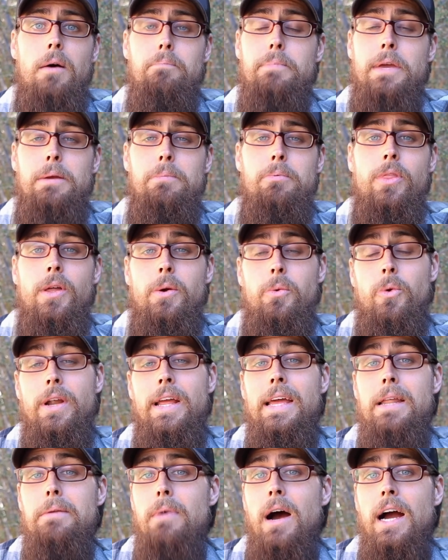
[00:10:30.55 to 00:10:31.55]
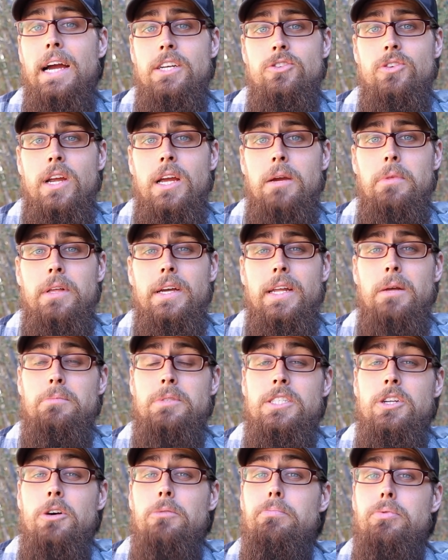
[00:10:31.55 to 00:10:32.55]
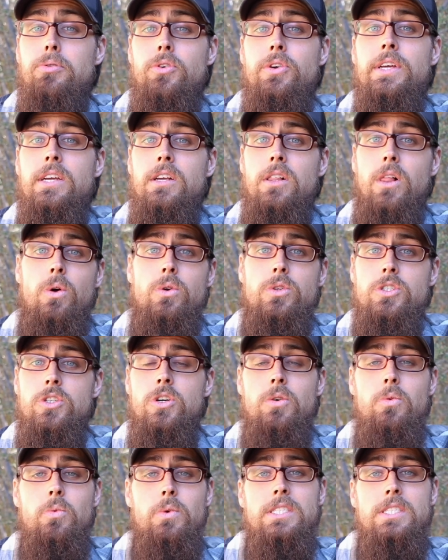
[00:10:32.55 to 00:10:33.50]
people that were in my tramway, and I'm still pretty close to them.